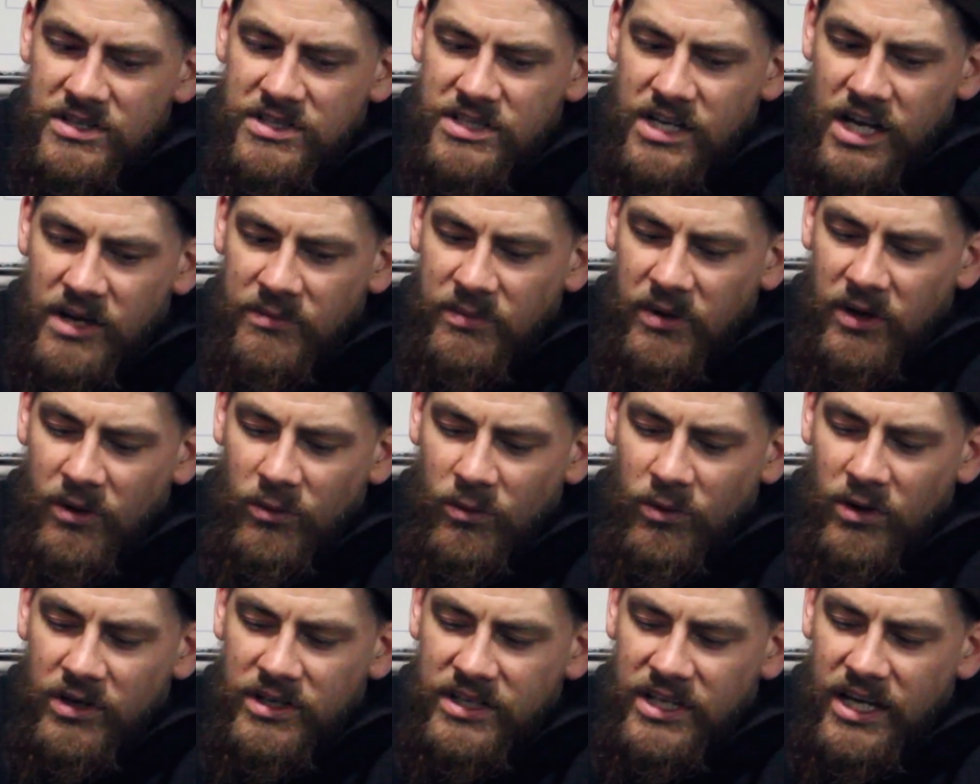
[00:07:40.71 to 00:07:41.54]
shop I
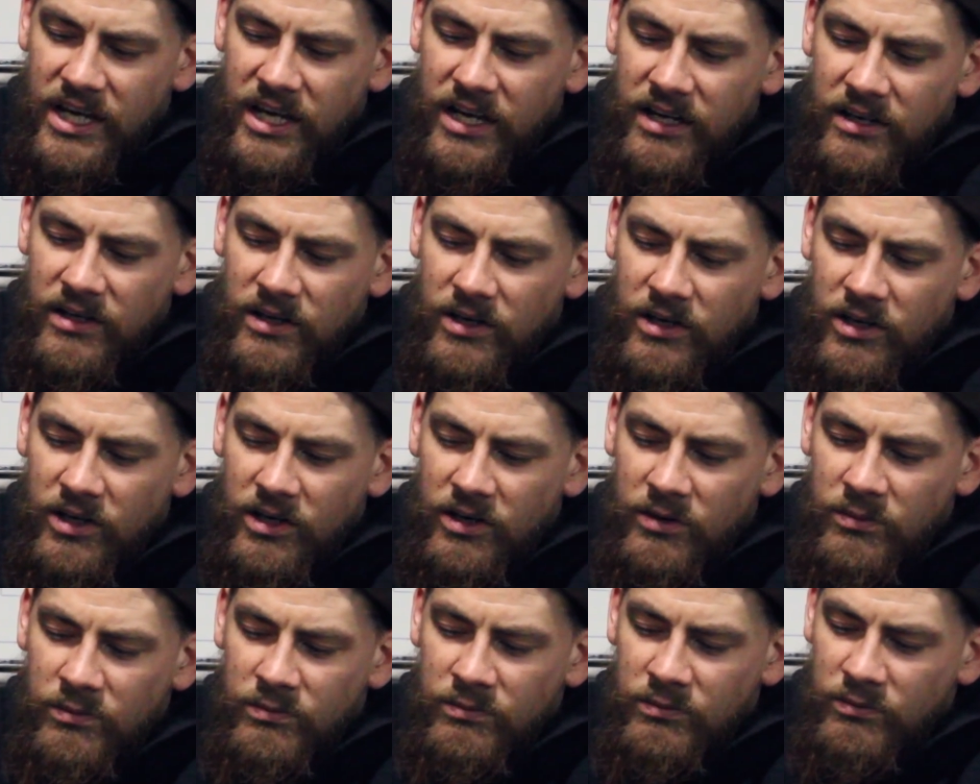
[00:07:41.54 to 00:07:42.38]
worked at
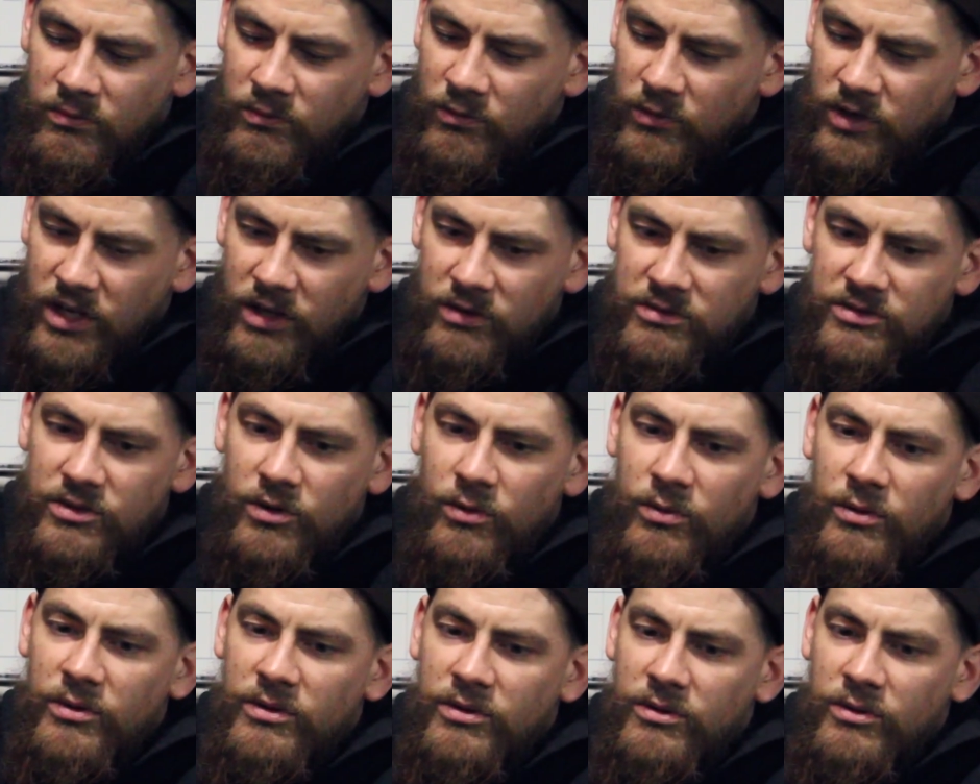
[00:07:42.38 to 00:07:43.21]
when I was
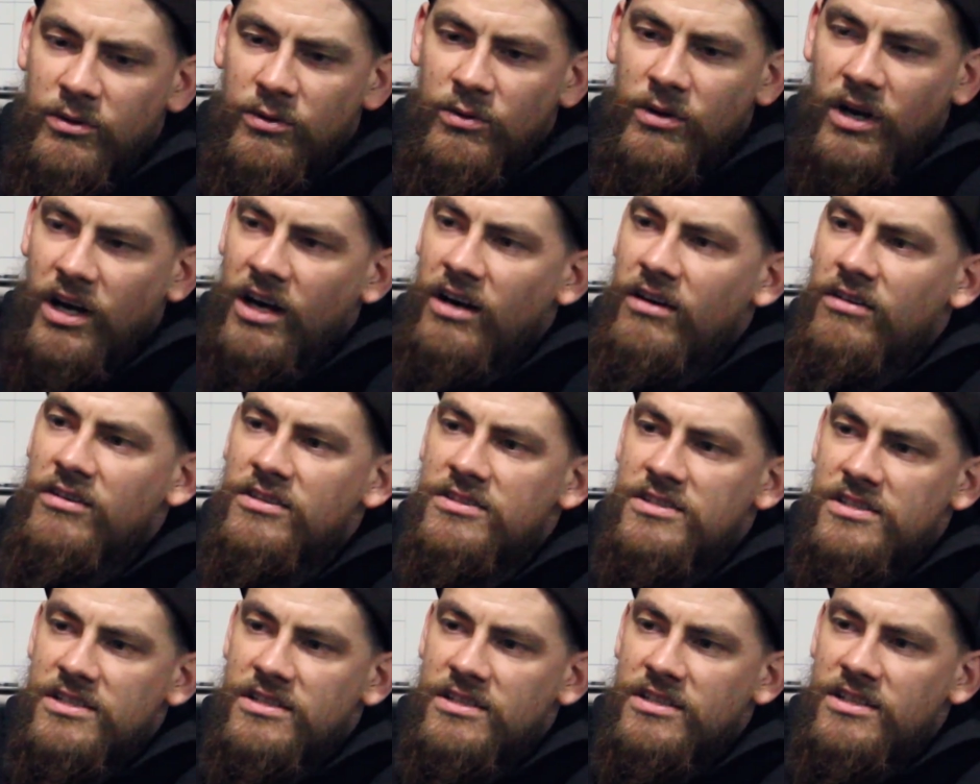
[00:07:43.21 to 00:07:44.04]
going through
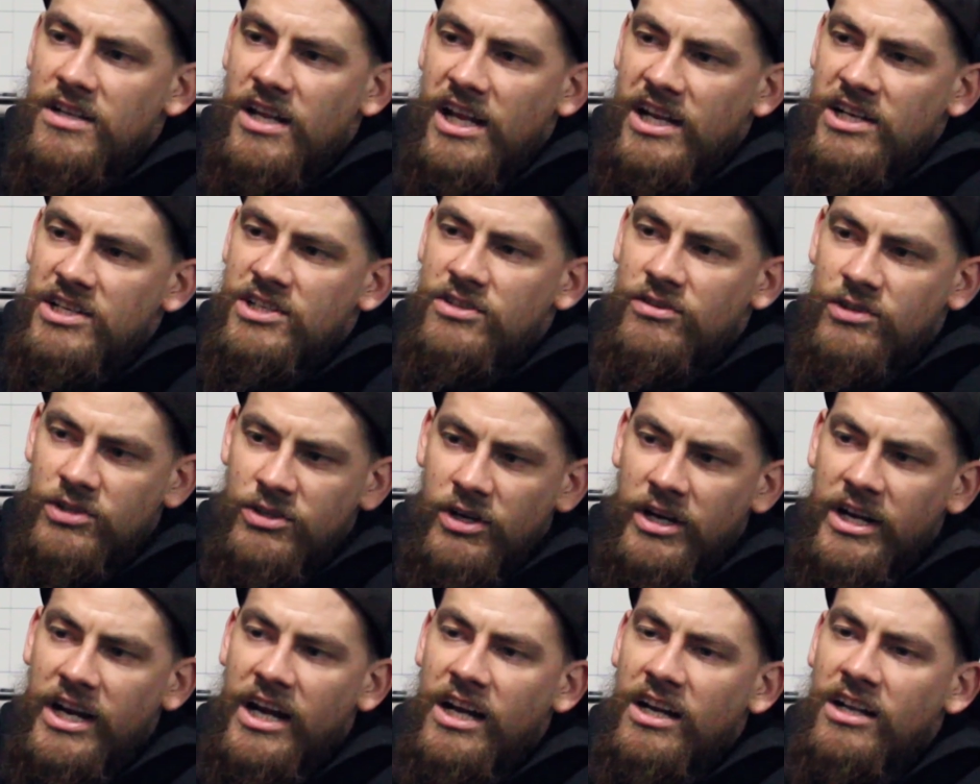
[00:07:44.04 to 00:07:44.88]
college and
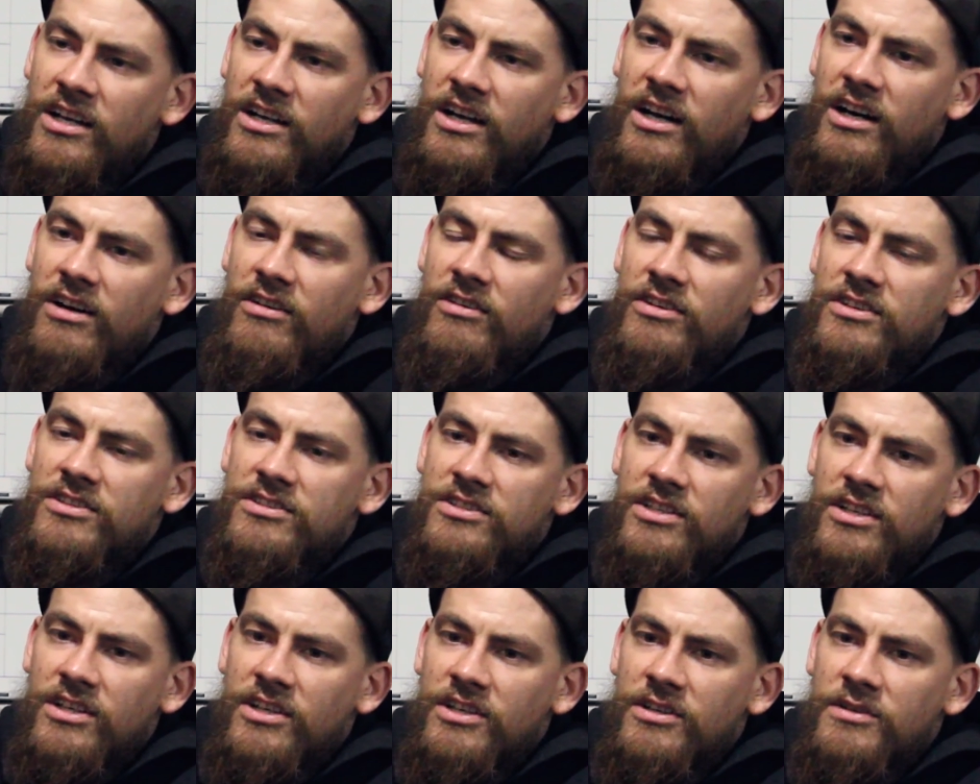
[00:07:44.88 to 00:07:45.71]
straight out of
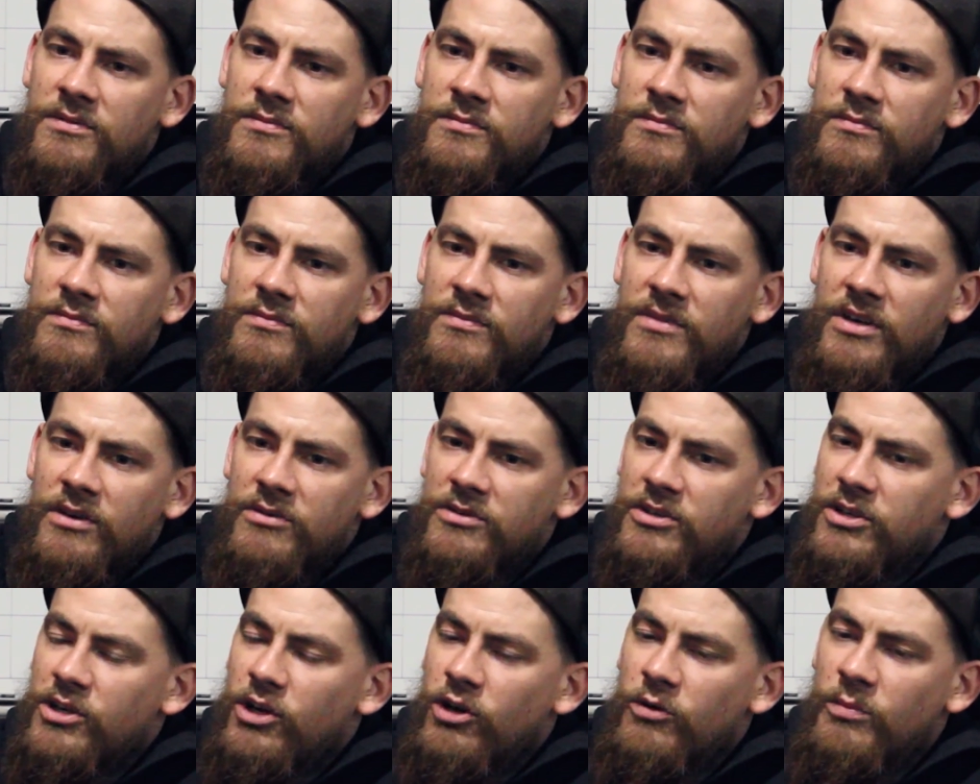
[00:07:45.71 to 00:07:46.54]
college. It
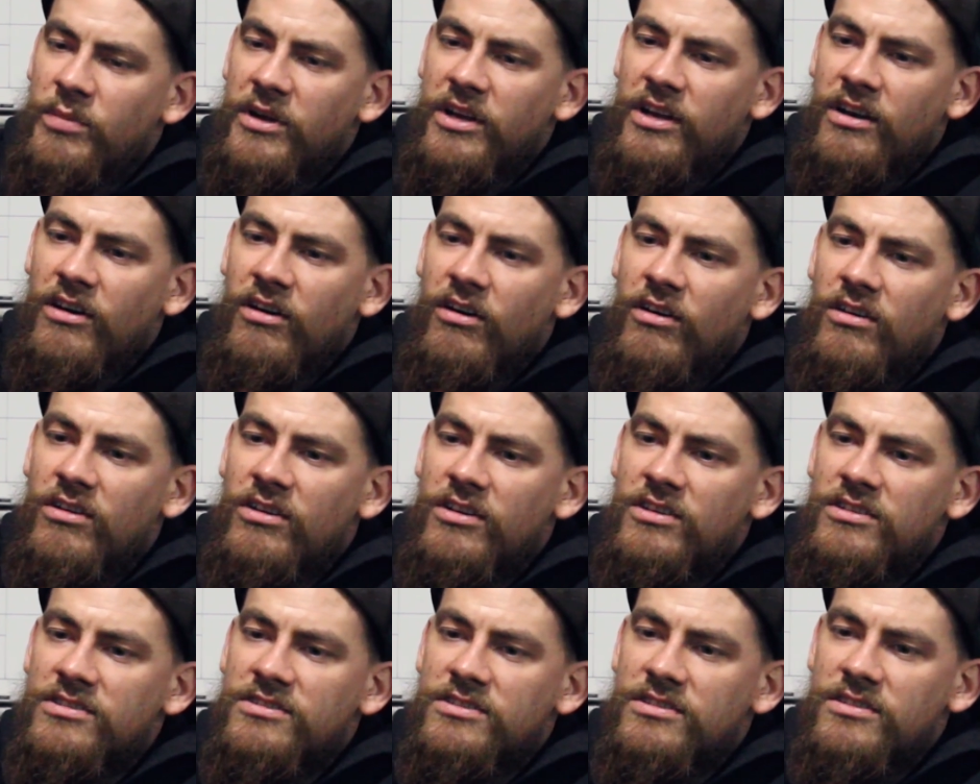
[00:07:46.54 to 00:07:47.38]
was a European
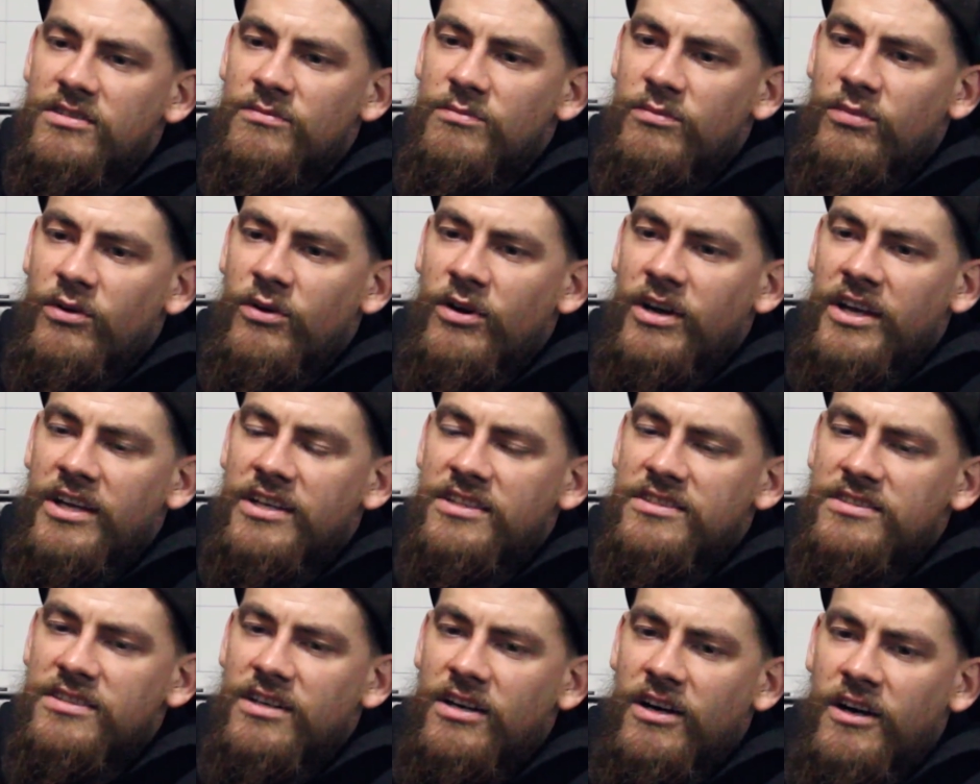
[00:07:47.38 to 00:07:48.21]
cars
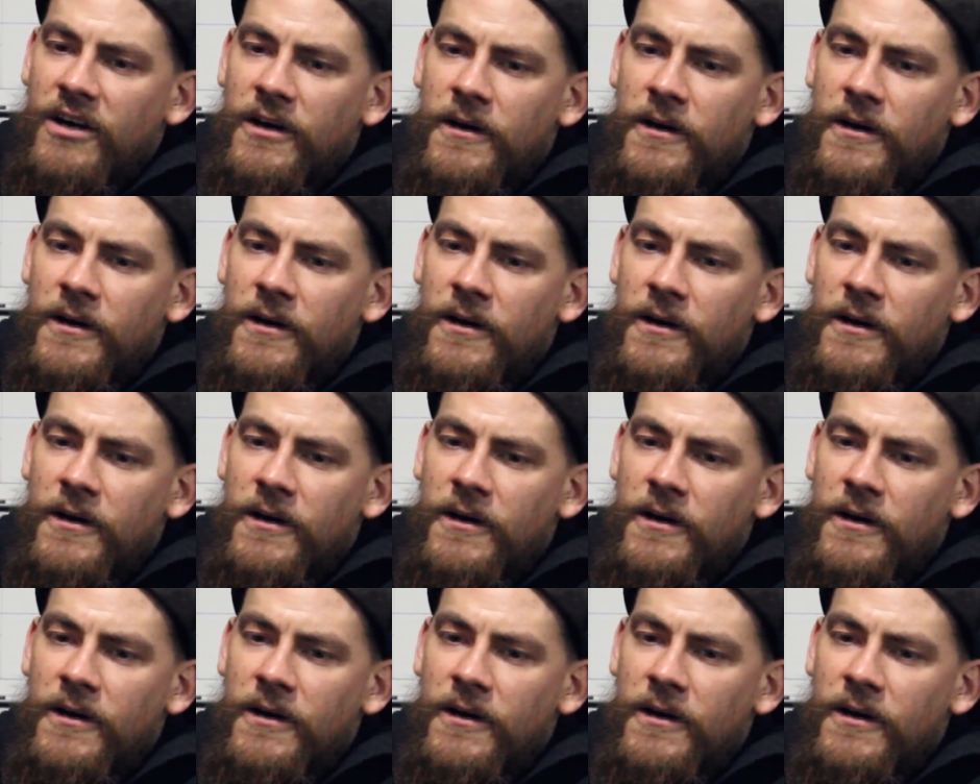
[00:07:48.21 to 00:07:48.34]
place.